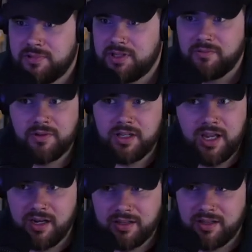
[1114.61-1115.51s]
didn't really
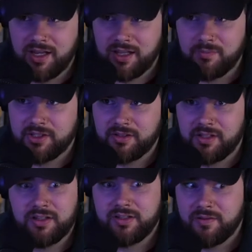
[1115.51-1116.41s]
care that they had the muzzle on
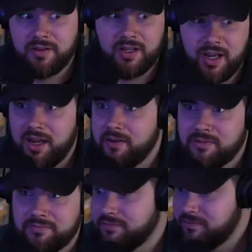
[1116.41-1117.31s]
because they were like, "Hey,
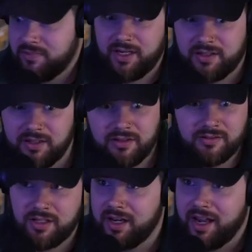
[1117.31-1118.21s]
I get to go
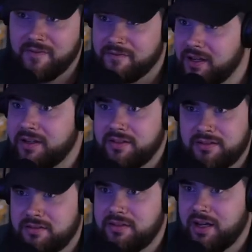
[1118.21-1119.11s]
like have fun
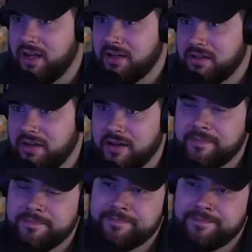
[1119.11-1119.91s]
today, yeah. you know?